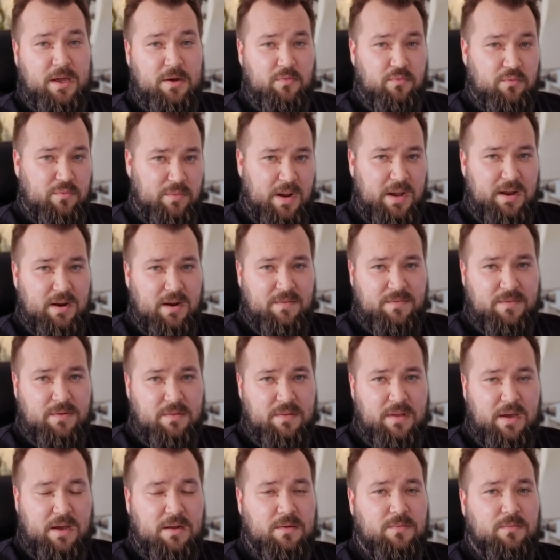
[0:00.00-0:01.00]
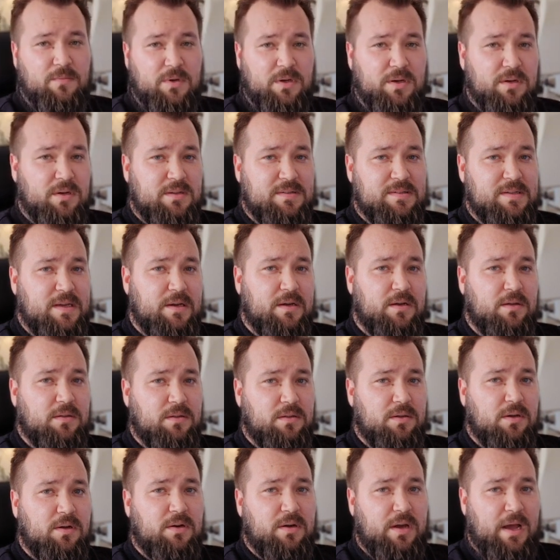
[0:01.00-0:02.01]
And right after that, we're going to take a
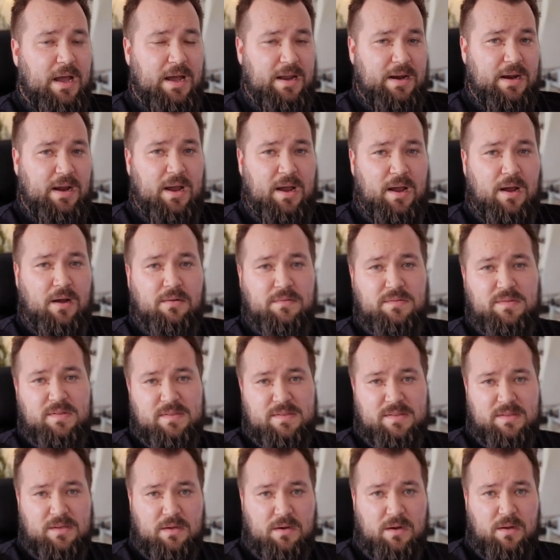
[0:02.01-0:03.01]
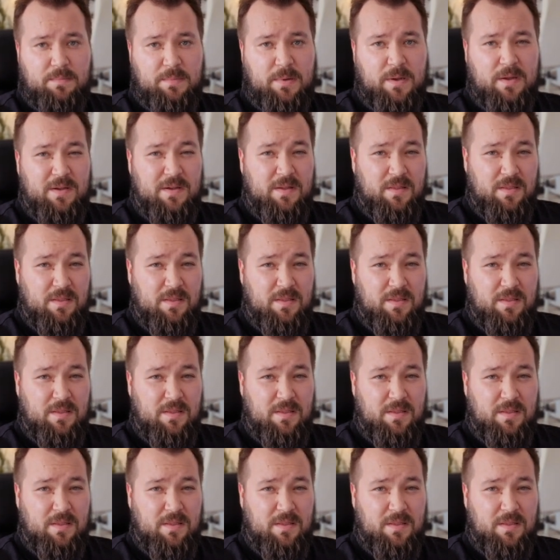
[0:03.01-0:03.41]
look at how to set up